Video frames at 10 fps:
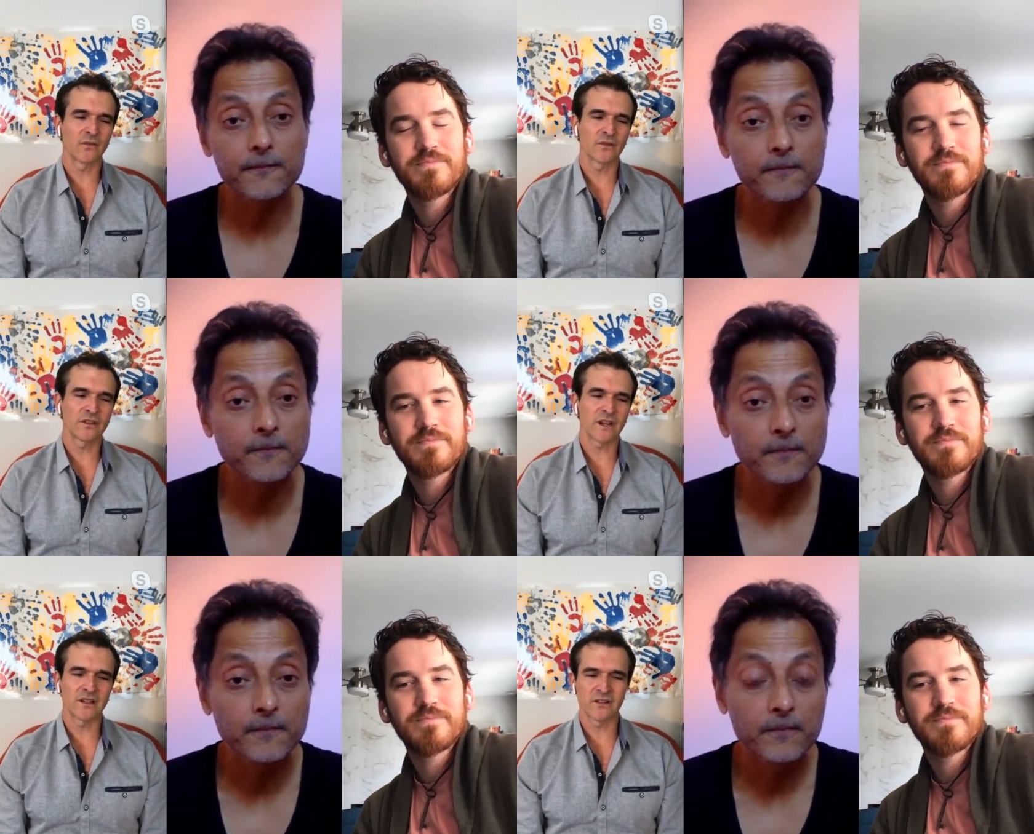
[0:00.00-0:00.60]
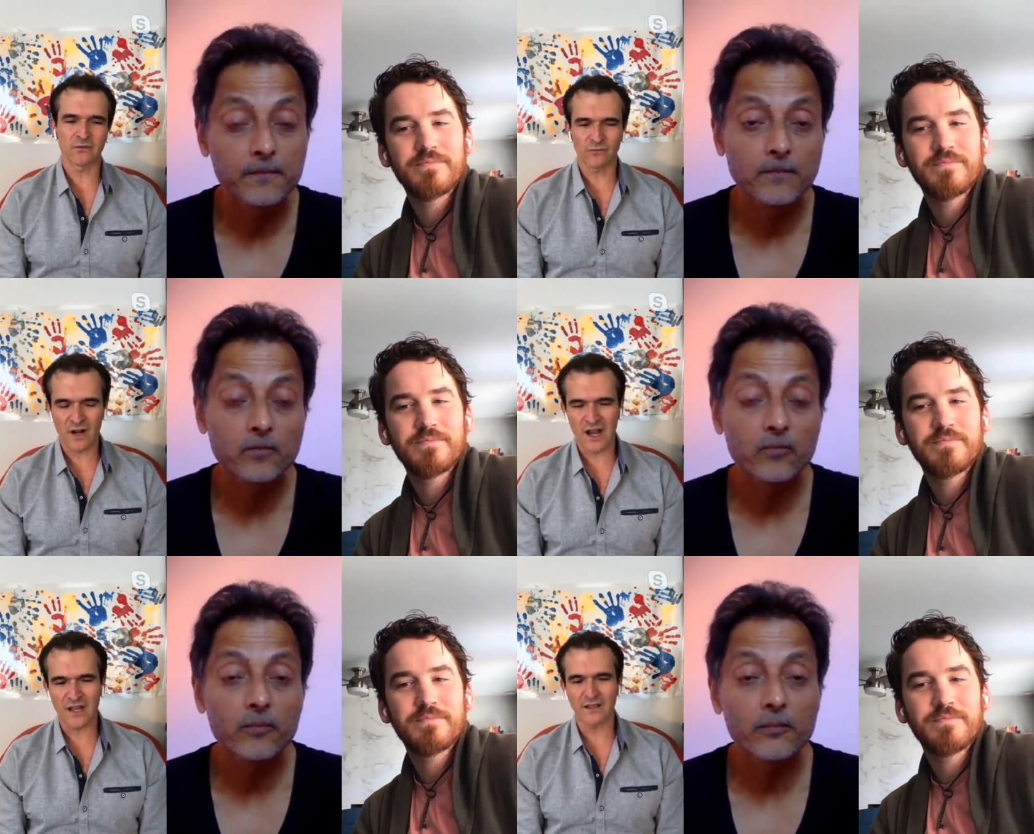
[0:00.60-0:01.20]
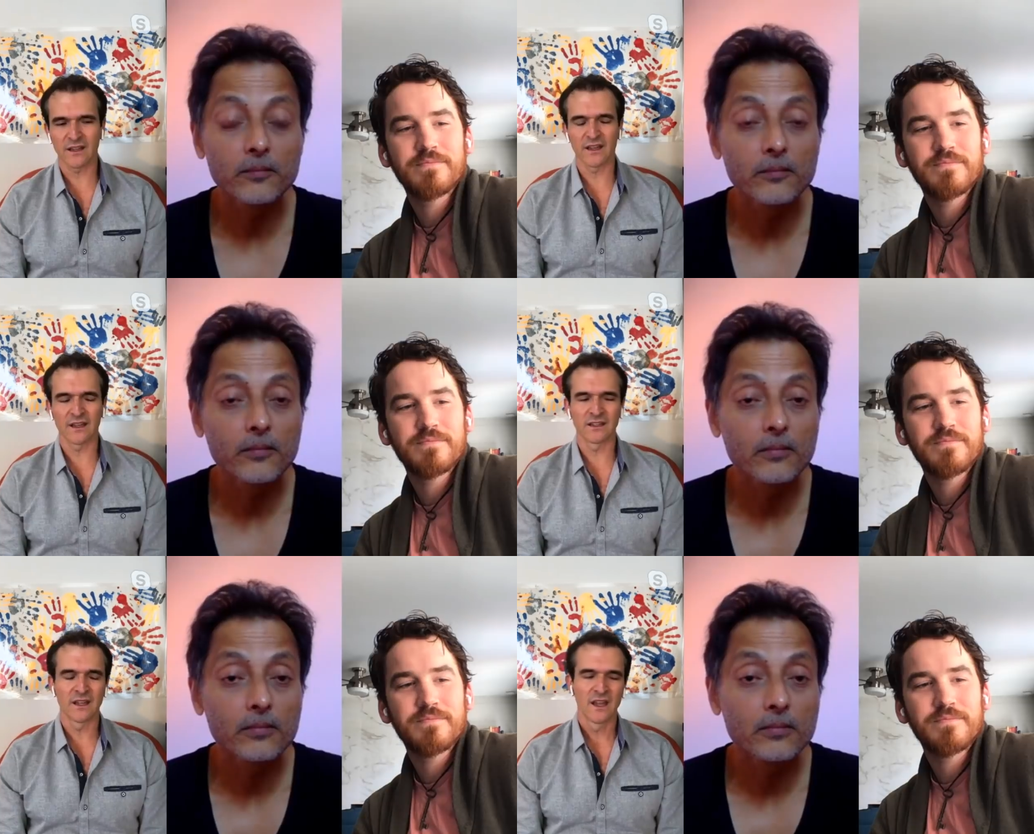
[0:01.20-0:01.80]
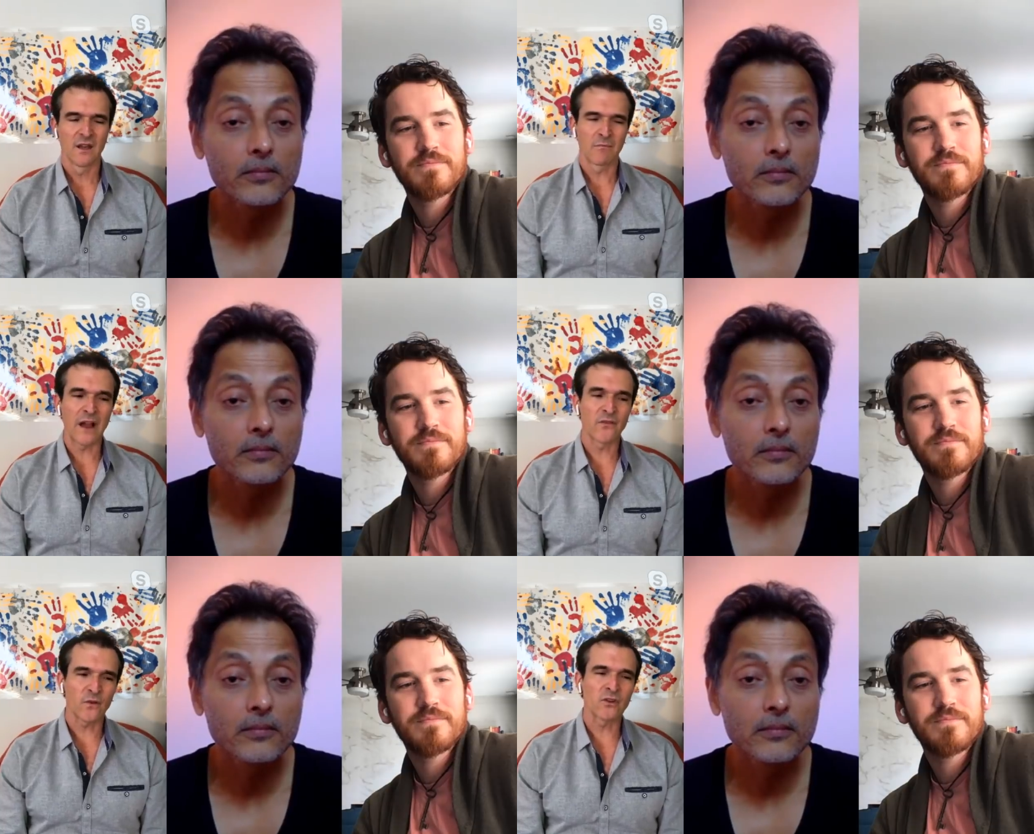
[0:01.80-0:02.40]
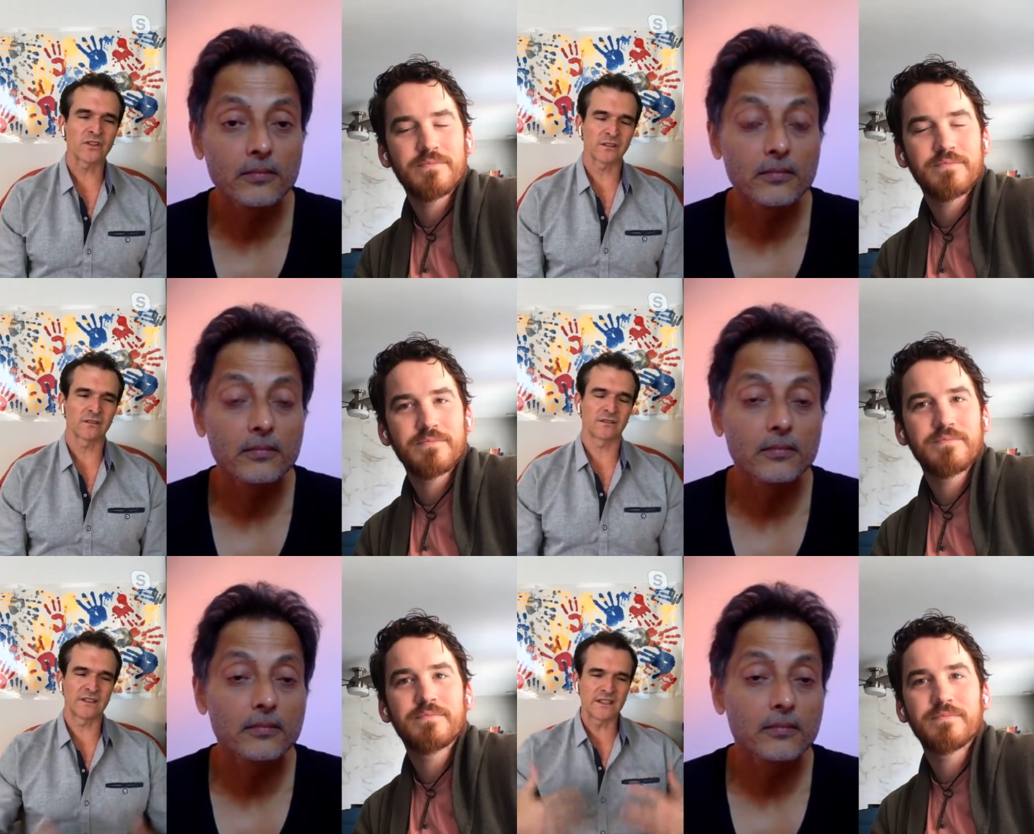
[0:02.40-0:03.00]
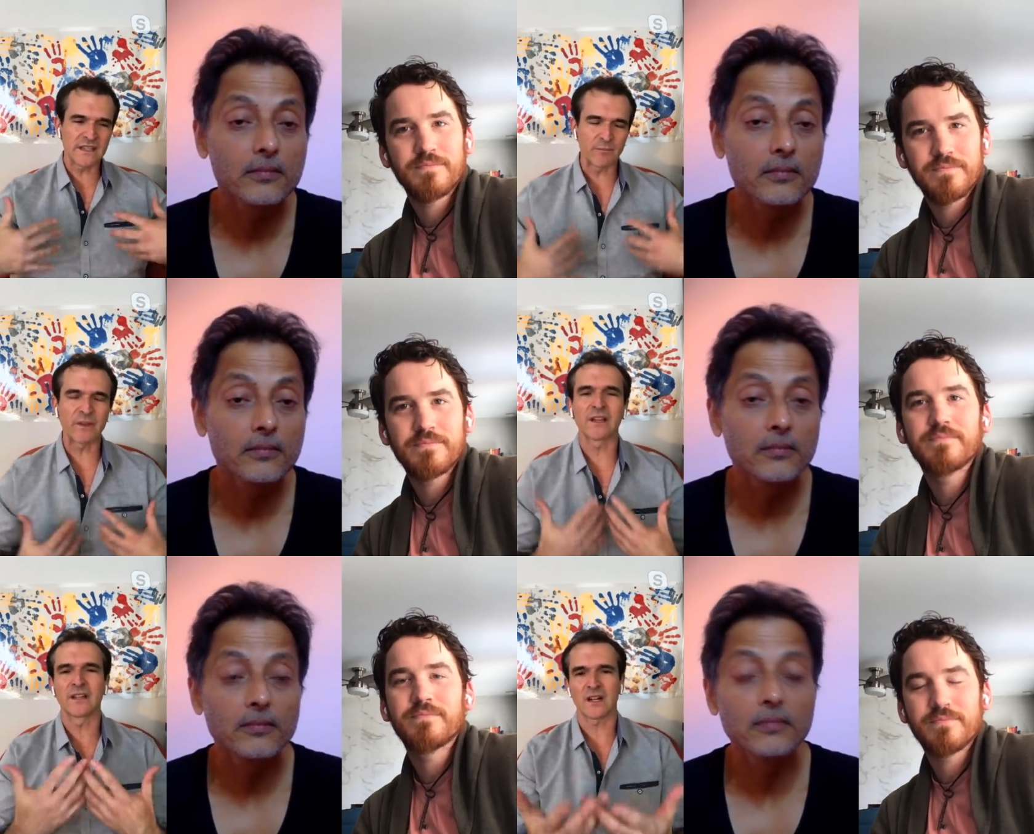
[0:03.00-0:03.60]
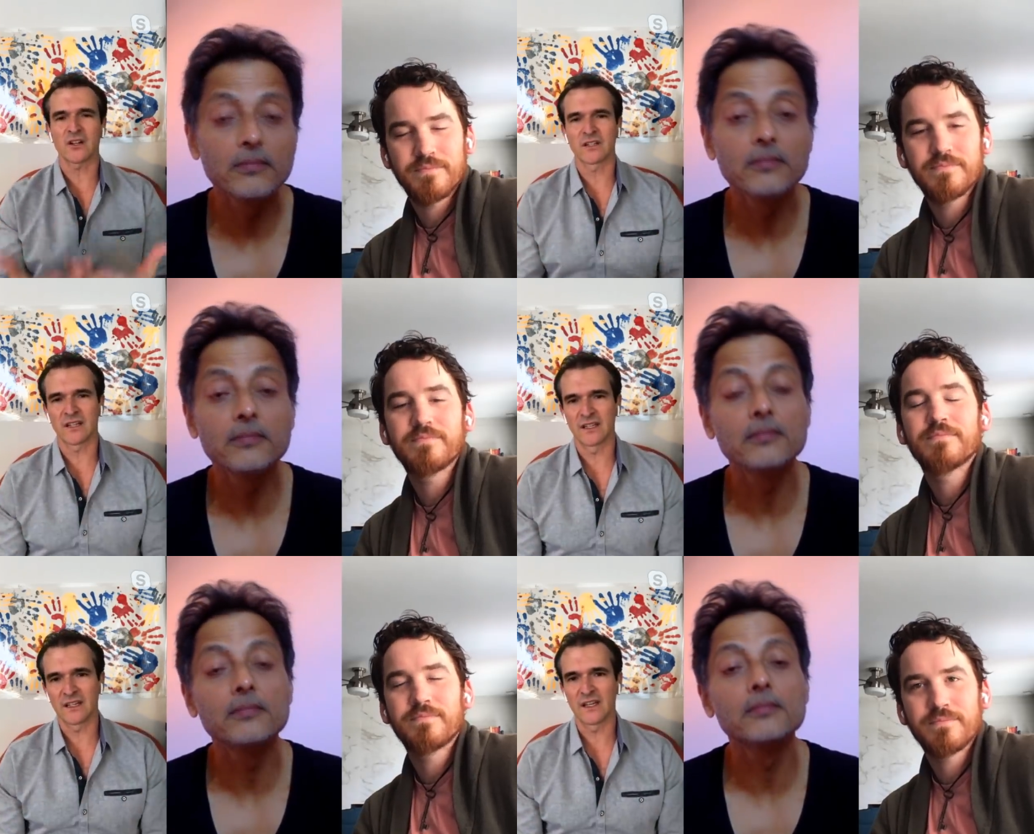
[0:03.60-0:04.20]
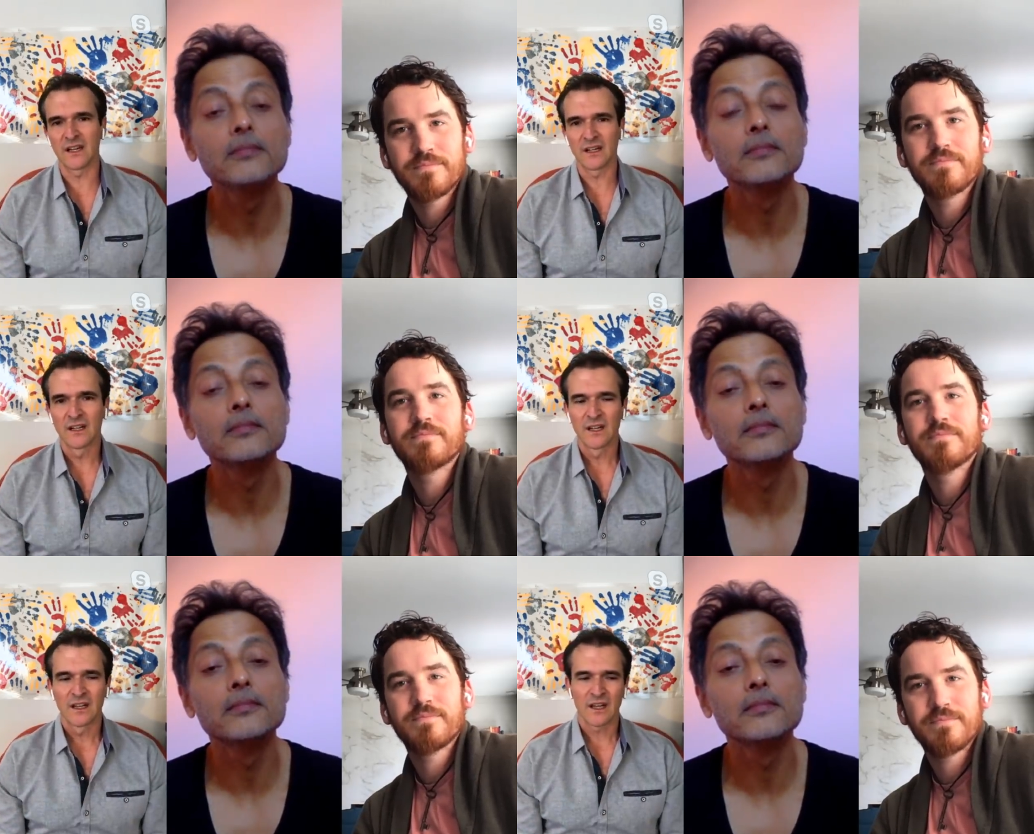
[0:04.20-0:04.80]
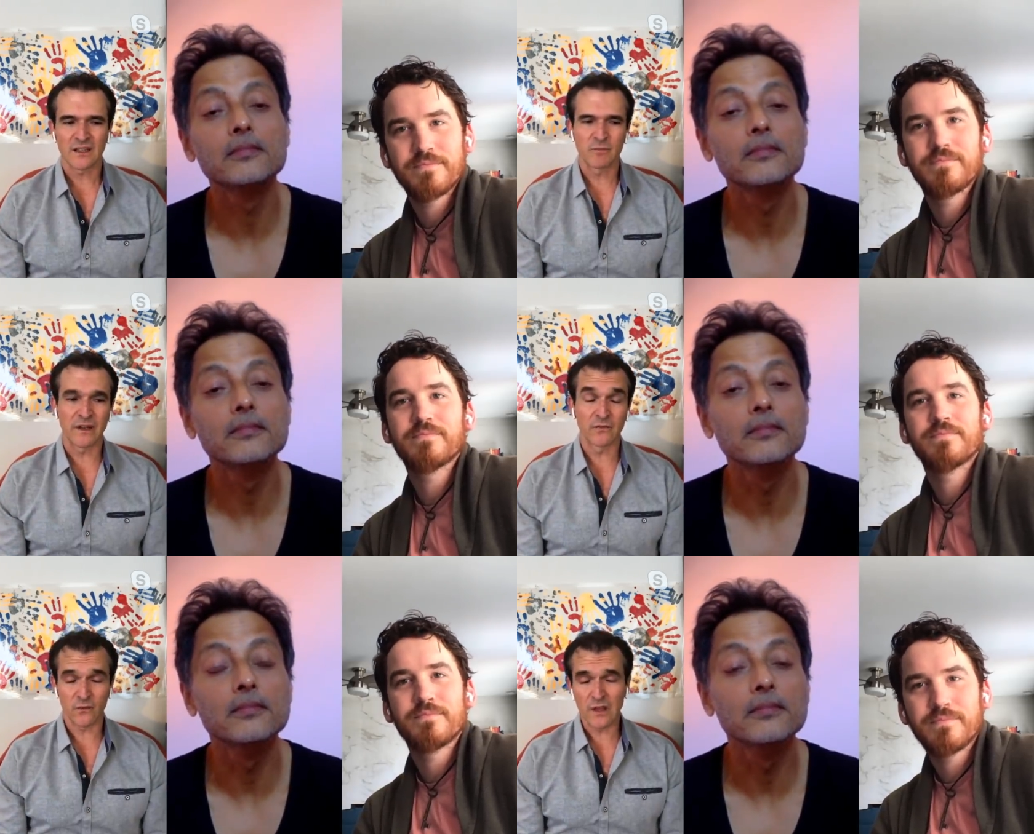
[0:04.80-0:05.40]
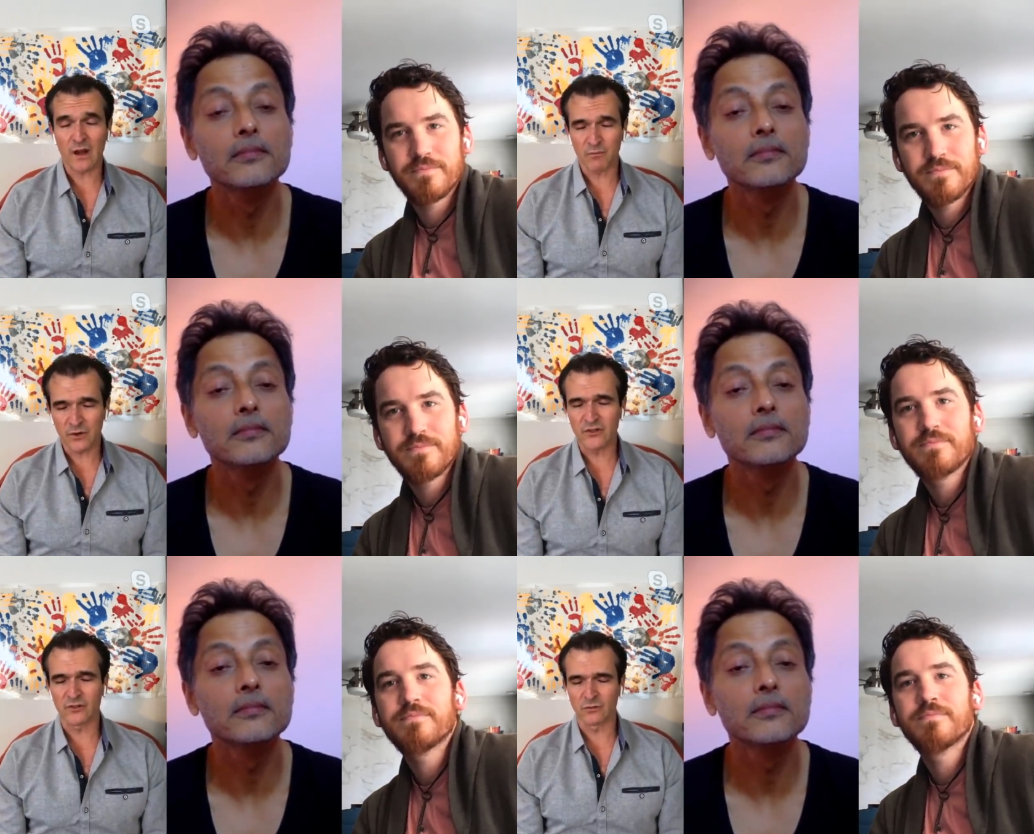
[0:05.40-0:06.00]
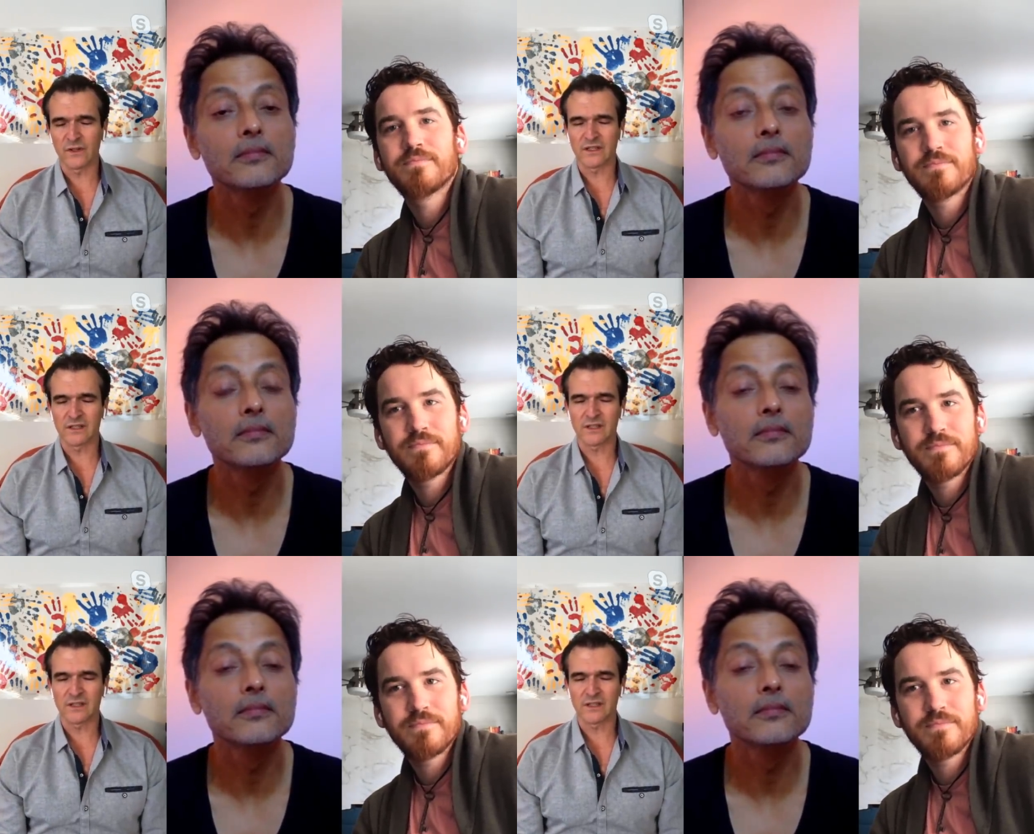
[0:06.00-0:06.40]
Speaker 1: and for Satyajit Ray, and my first deep connection to India has been, for a lot of personal